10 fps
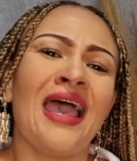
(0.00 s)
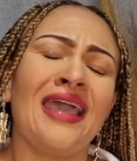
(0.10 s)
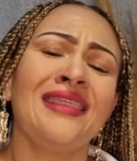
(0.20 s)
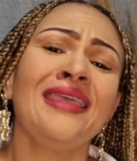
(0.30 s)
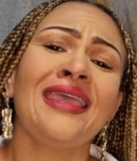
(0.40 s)

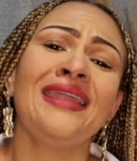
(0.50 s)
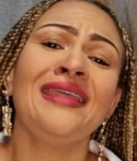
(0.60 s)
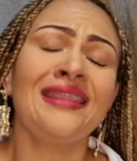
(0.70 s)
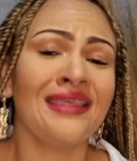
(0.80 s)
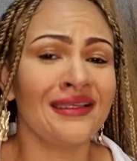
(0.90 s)
I think
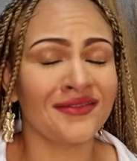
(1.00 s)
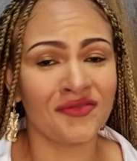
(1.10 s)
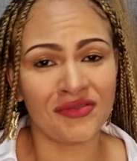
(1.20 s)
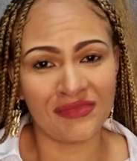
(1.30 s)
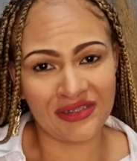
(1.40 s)
anything as a
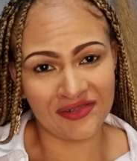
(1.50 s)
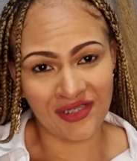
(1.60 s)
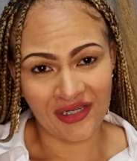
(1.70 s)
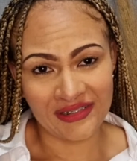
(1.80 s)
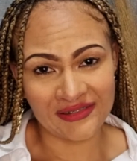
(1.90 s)
woman is
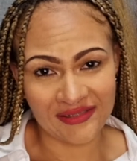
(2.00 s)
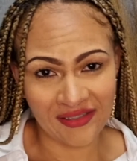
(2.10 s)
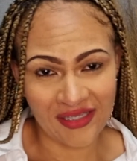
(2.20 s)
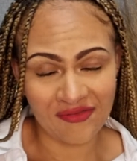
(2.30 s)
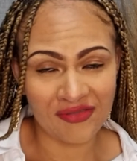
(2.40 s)
hard in
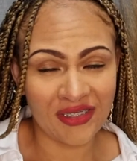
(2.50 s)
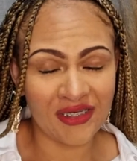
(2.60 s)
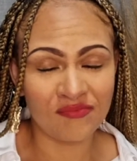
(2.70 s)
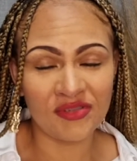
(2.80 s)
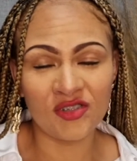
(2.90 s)
South
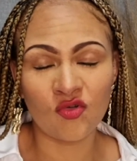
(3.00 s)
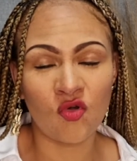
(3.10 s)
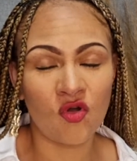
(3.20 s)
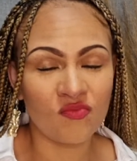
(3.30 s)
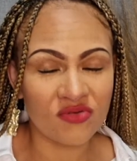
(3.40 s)
Africa, be it
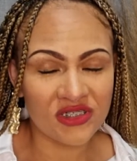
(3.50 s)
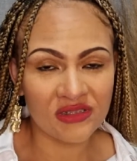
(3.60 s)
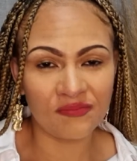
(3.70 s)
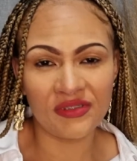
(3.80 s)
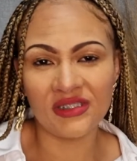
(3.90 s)

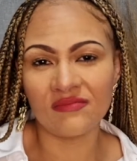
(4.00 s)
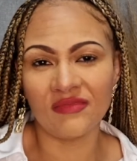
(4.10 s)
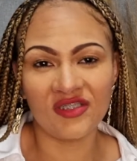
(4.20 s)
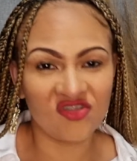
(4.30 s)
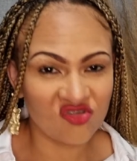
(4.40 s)
corporate, be it
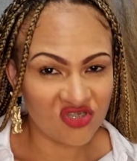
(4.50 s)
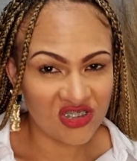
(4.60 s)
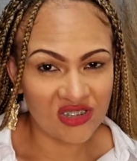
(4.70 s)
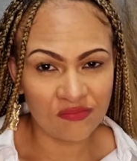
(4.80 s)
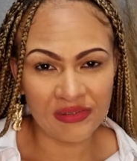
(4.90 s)

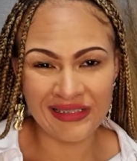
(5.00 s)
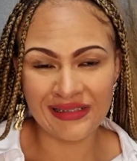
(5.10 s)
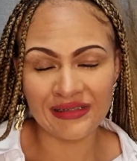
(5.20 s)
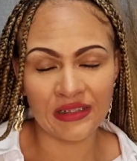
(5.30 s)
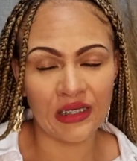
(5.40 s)
ministry,
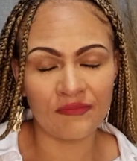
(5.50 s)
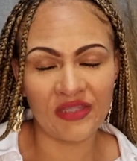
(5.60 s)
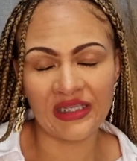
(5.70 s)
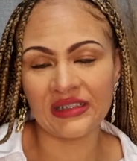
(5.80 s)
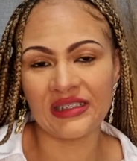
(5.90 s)
be it
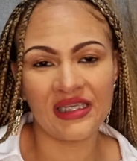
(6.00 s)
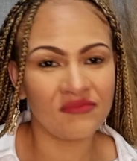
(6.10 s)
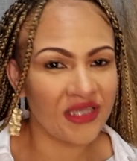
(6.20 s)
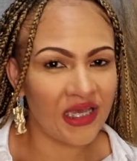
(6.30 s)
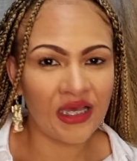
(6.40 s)

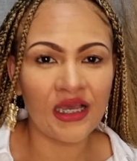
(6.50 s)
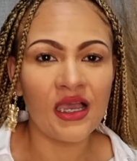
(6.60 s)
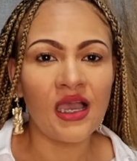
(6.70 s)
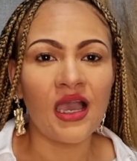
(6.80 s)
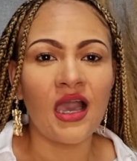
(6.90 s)
academia.
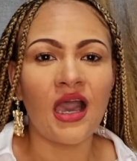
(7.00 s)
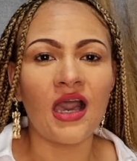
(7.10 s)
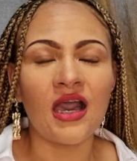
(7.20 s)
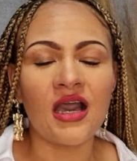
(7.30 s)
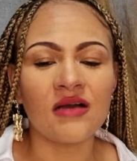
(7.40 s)

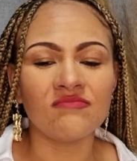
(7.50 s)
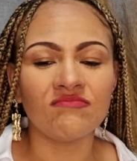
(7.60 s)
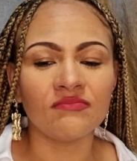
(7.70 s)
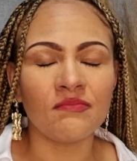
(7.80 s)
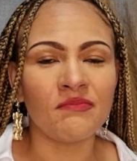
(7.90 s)

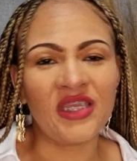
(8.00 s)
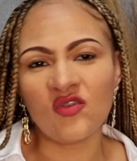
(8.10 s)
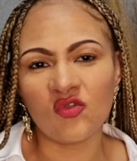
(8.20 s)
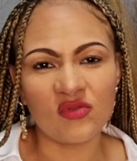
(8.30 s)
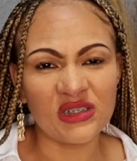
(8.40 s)
Men
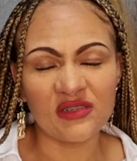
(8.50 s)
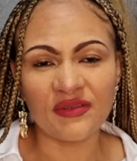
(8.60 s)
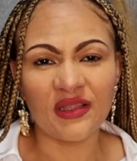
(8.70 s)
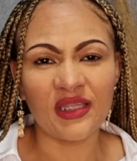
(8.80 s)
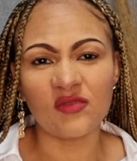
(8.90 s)
always
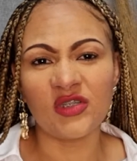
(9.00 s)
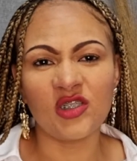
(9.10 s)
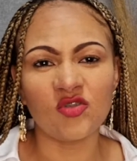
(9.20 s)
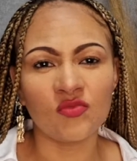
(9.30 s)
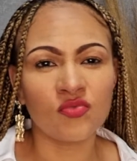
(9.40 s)
feel that we
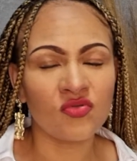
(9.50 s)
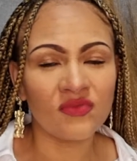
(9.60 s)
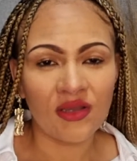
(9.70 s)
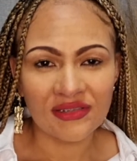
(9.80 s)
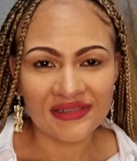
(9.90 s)
need to
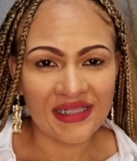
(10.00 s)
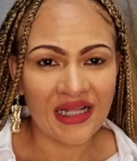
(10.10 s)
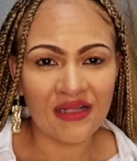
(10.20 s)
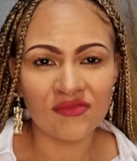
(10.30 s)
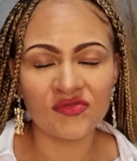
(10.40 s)
prove
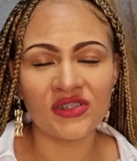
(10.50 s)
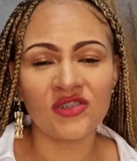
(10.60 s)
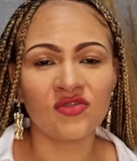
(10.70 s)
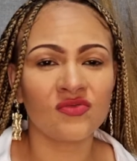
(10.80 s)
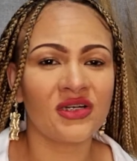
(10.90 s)
ourselves, we
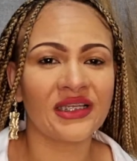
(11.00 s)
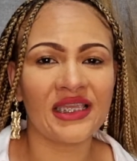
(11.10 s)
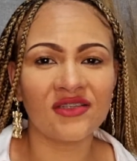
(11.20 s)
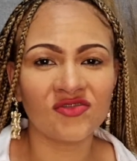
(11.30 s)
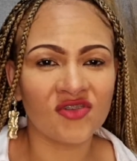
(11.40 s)
need to work
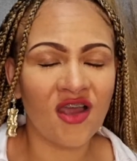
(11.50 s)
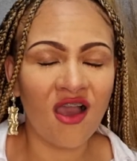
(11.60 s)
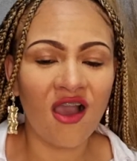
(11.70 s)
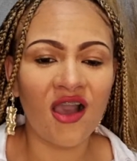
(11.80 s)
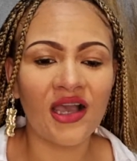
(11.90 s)
extra
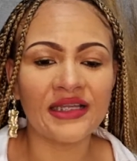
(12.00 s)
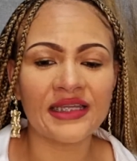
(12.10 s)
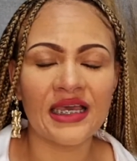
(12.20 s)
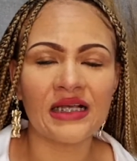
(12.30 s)
hard.